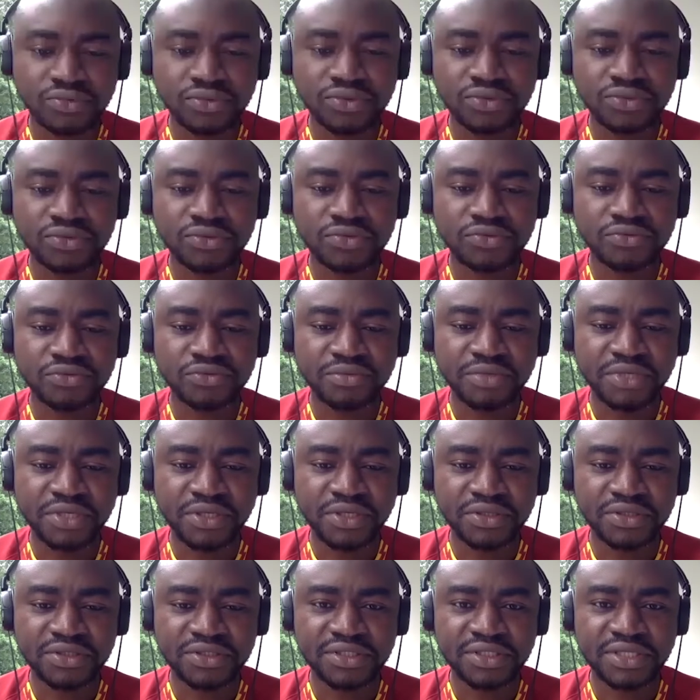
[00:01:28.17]
so we may
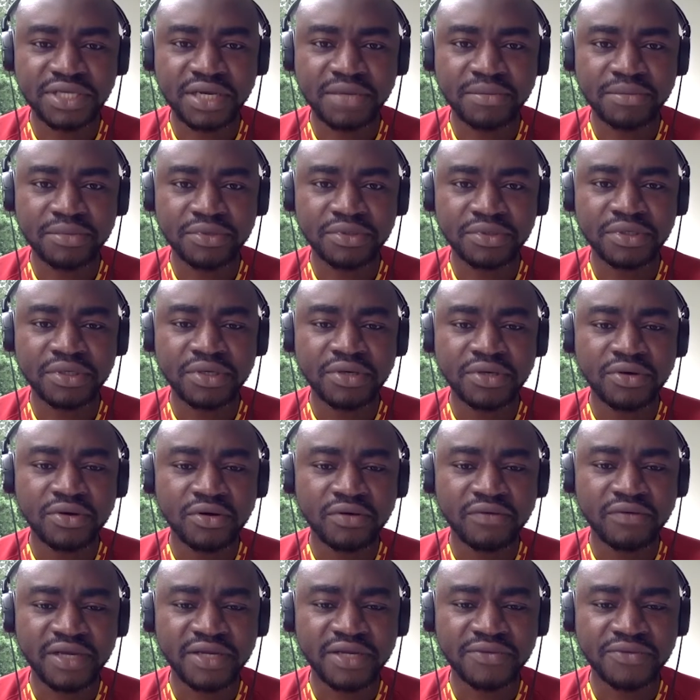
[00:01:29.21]
not see that. But
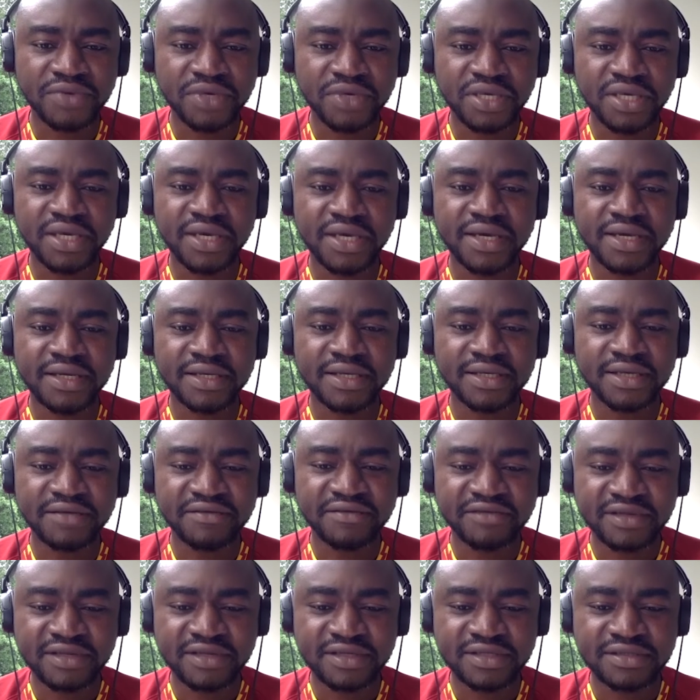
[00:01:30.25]
over the weekend,
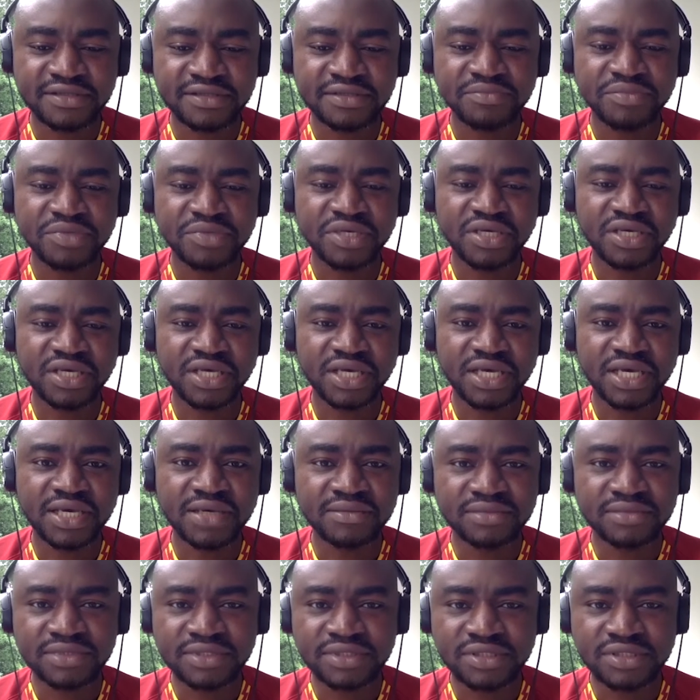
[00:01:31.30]
definitely see big
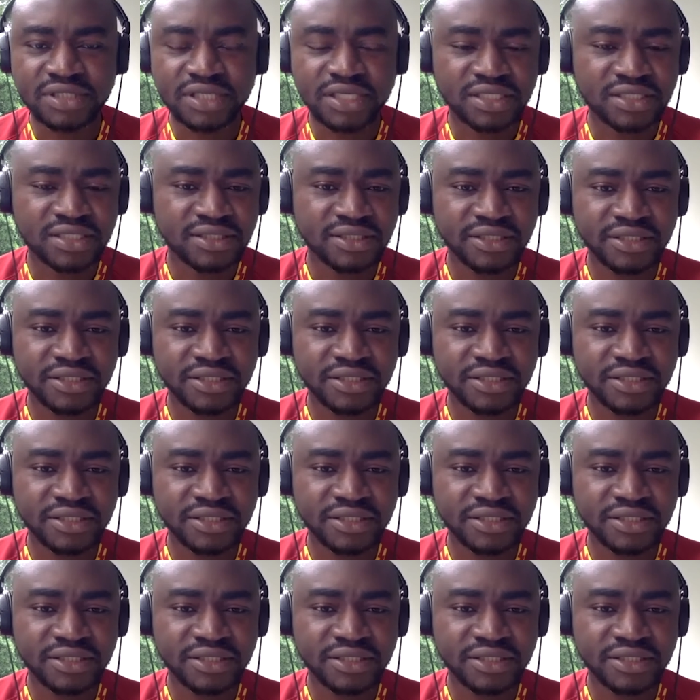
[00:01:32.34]
games, and